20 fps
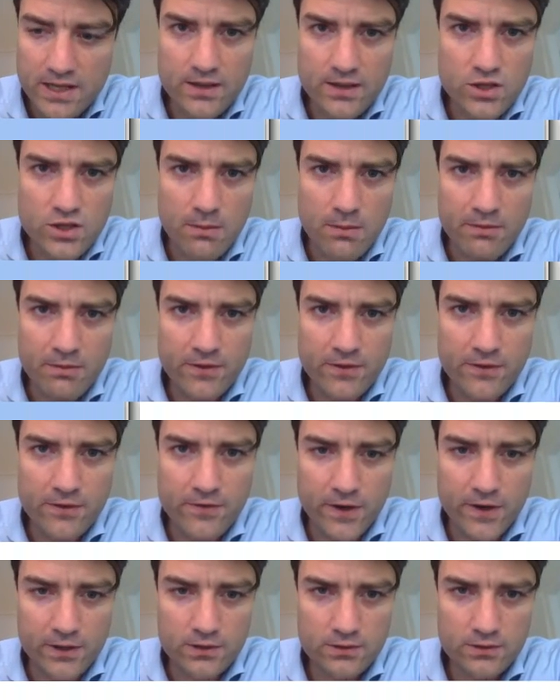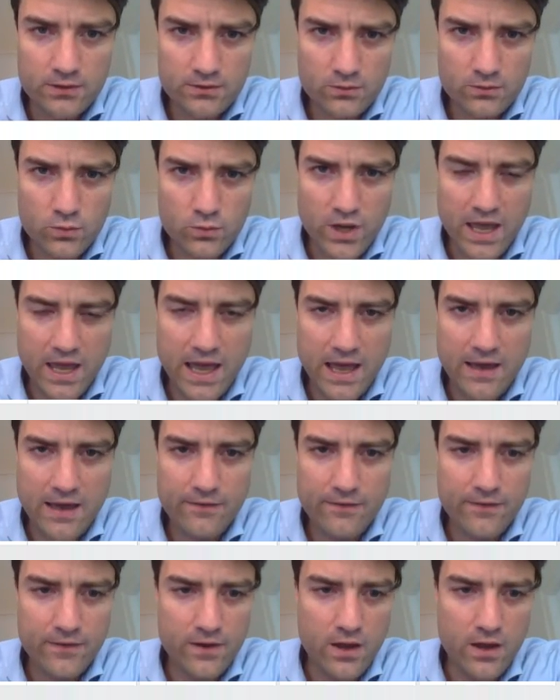at the top of the funnel we
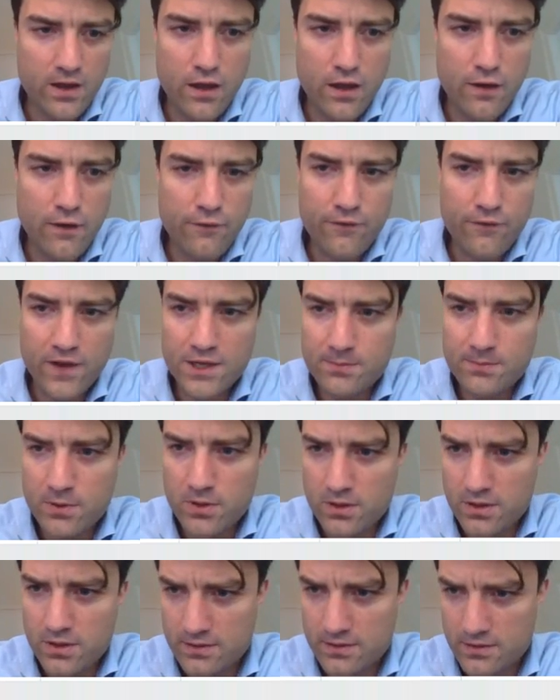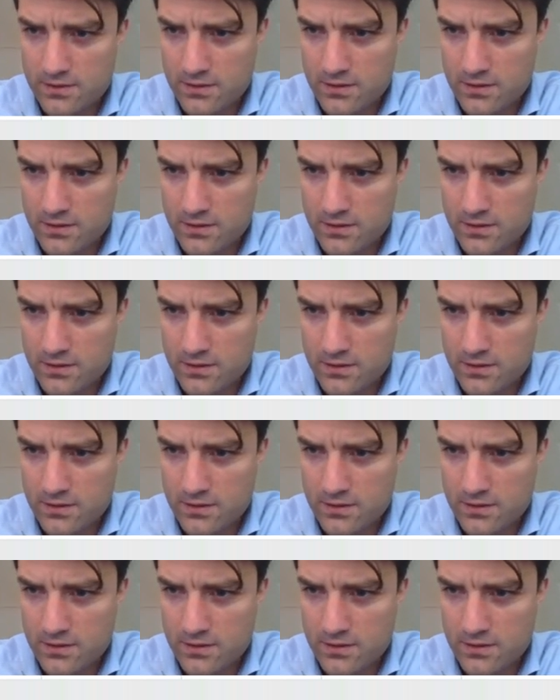have Facebook.